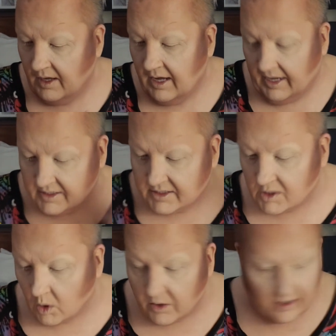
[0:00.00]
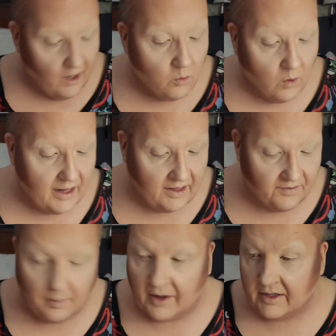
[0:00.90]
it's so good. And what I love
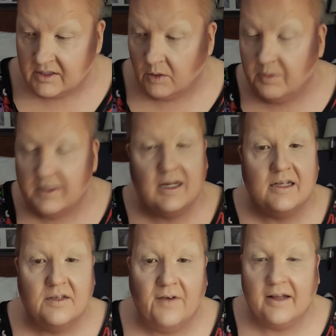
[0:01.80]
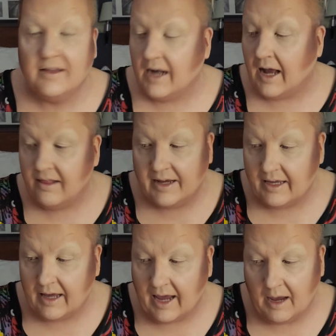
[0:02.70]
about it, so besides the fact that I like
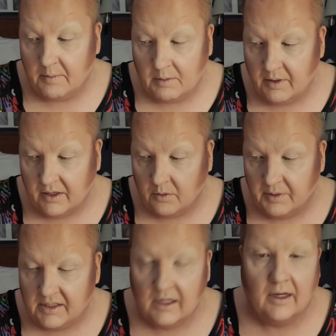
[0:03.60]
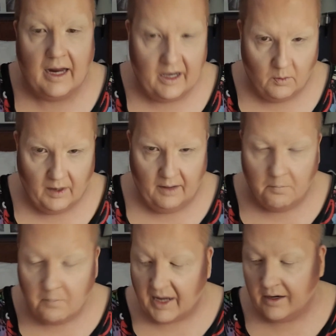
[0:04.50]
ham and pickle pizza anyway,
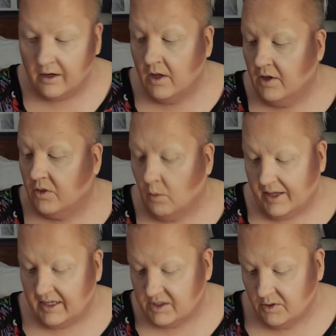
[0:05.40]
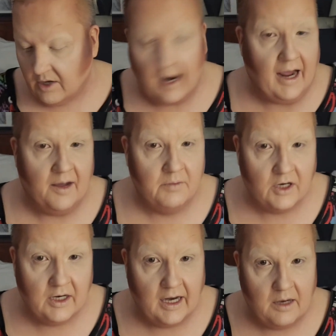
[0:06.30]
but the way they do their ham, their
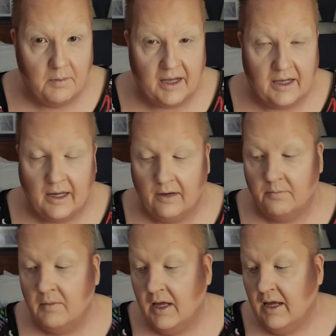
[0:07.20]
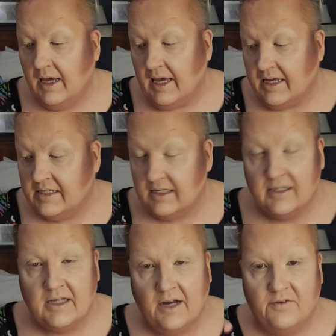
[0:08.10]
Canadian bacon, is
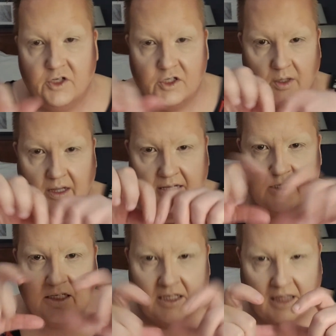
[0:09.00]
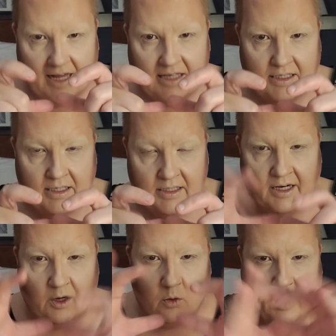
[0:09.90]
instead of just doing like slices, like
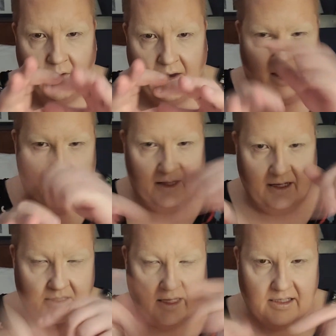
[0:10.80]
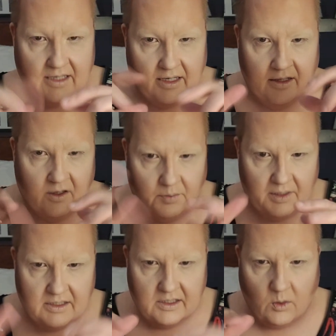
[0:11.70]
a round ham and they slice it in little
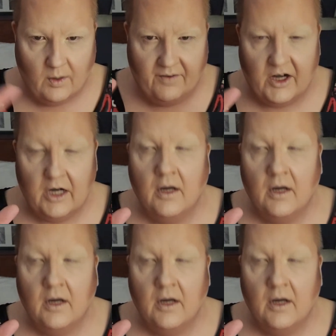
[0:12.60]
pieces or whatever,